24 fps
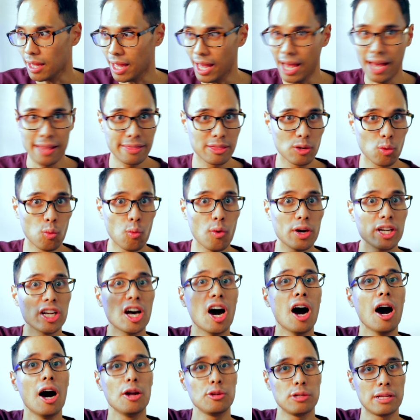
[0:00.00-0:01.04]
at the
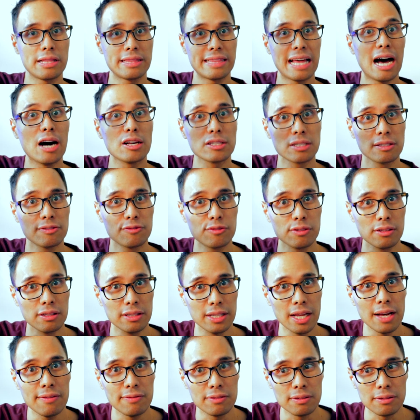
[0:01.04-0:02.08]
100,000 foot
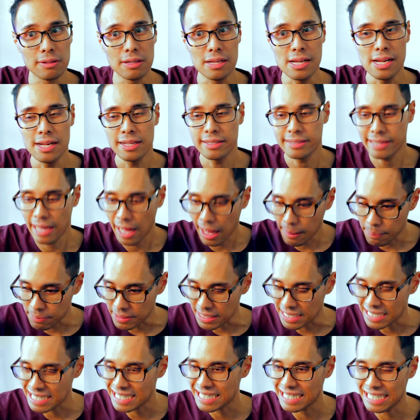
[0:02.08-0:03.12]
level to
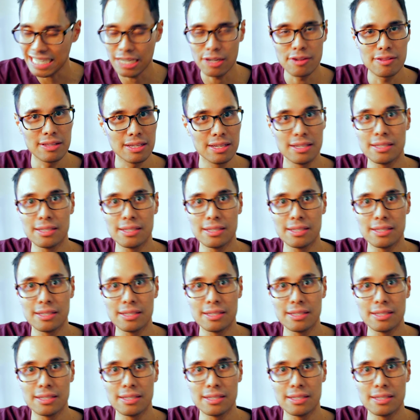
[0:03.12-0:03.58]
help steer the